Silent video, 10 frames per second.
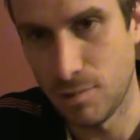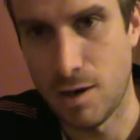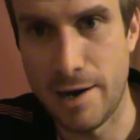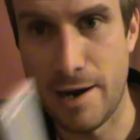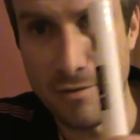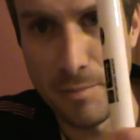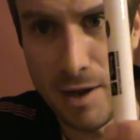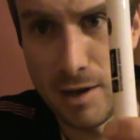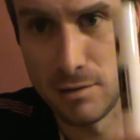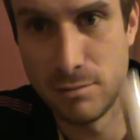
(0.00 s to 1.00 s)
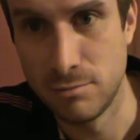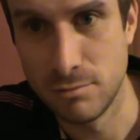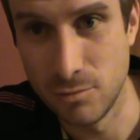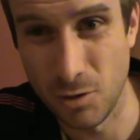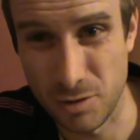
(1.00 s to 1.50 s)
I have a pen.
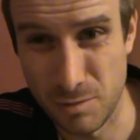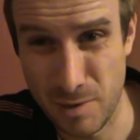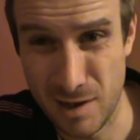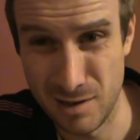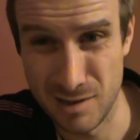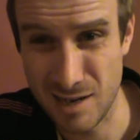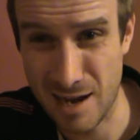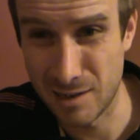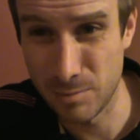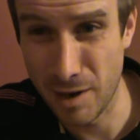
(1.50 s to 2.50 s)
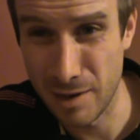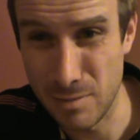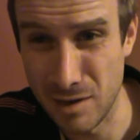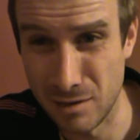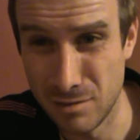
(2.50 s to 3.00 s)
Not the pen is had by
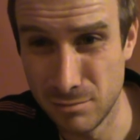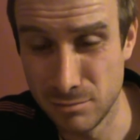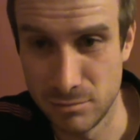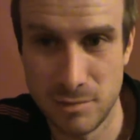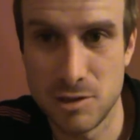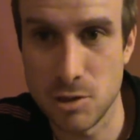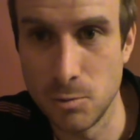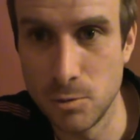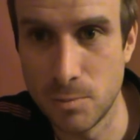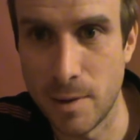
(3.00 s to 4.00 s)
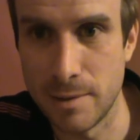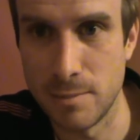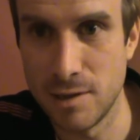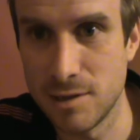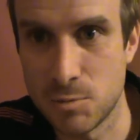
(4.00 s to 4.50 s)
me. It's owned by
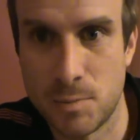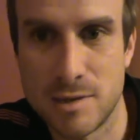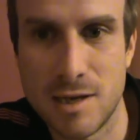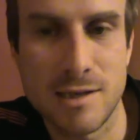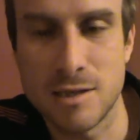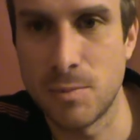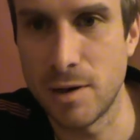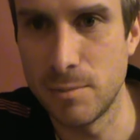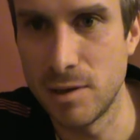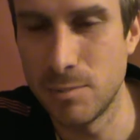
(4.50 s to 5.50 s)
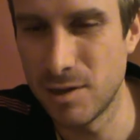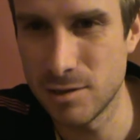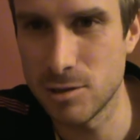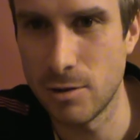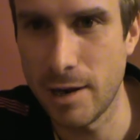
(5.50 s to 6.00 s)
me, it's possessed by me, but
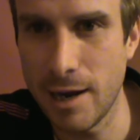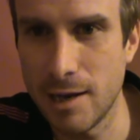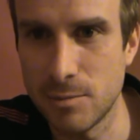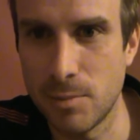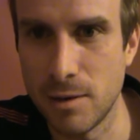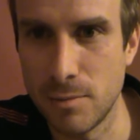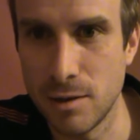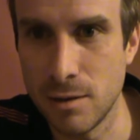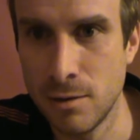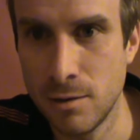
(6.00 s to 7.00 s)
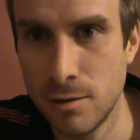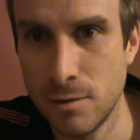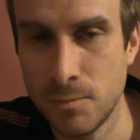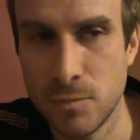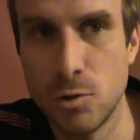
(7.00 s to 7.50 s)
it's not had by me.
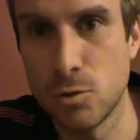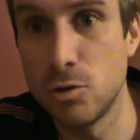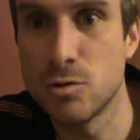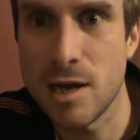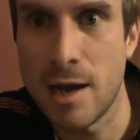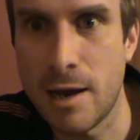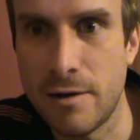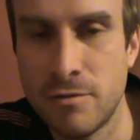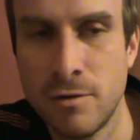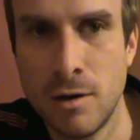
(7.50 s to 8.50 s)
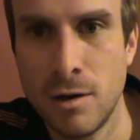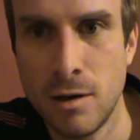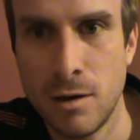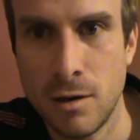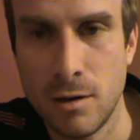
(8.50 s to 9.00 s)
You can use have
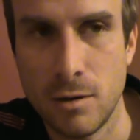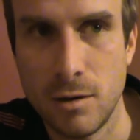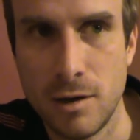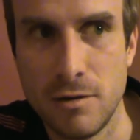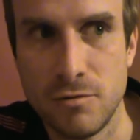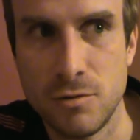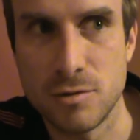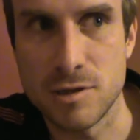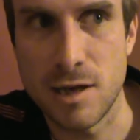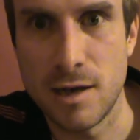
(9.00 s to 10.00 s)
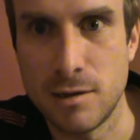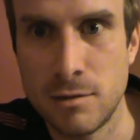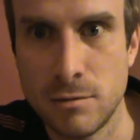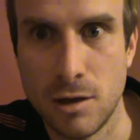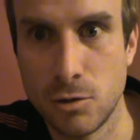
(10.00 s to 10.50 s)
if you said
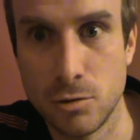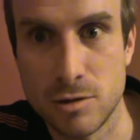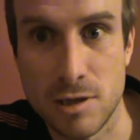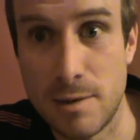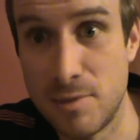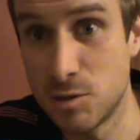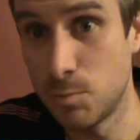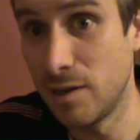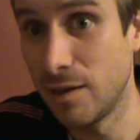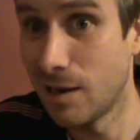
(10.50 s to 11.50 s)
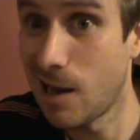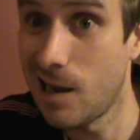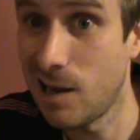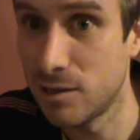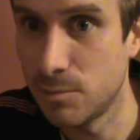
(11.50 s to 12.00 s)
a good time is being
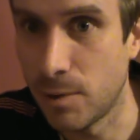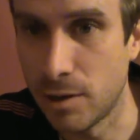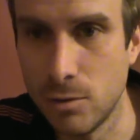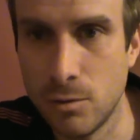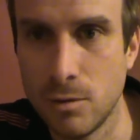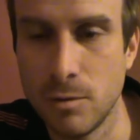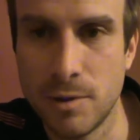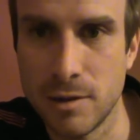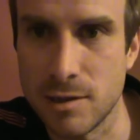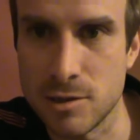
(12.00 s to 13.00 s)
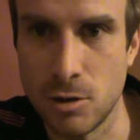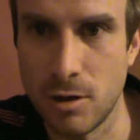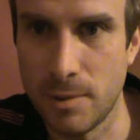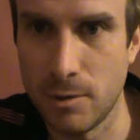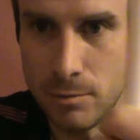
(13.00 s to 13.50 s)
had by all, but that's not
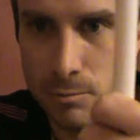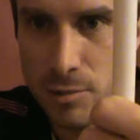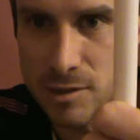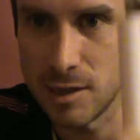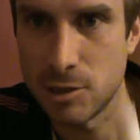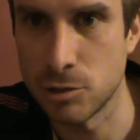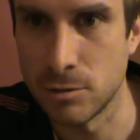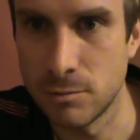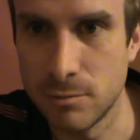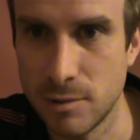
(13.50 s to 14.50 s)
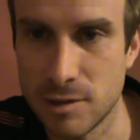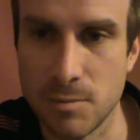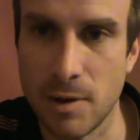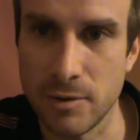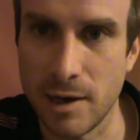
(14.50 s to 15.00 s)
about possession. It's
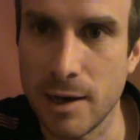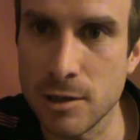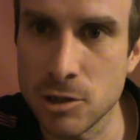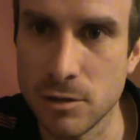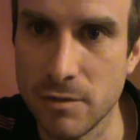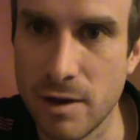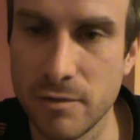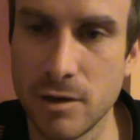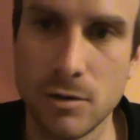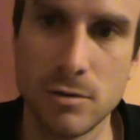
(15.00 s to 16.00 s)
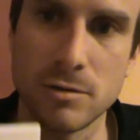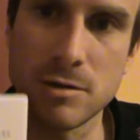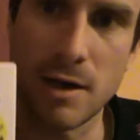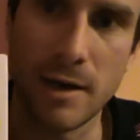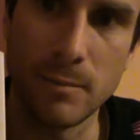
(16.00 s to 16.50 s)
about the action of having a good
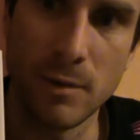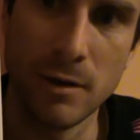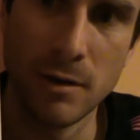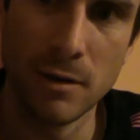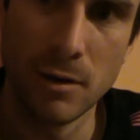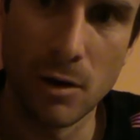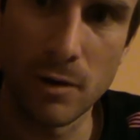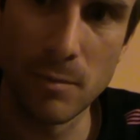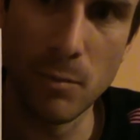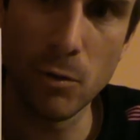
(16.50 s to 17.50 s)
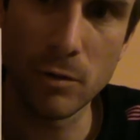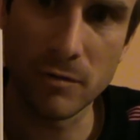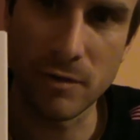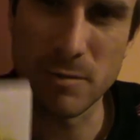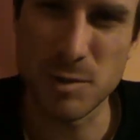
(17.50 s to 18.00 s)
time. Okay, modal
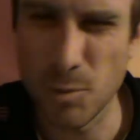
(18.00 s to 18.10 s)
verbs.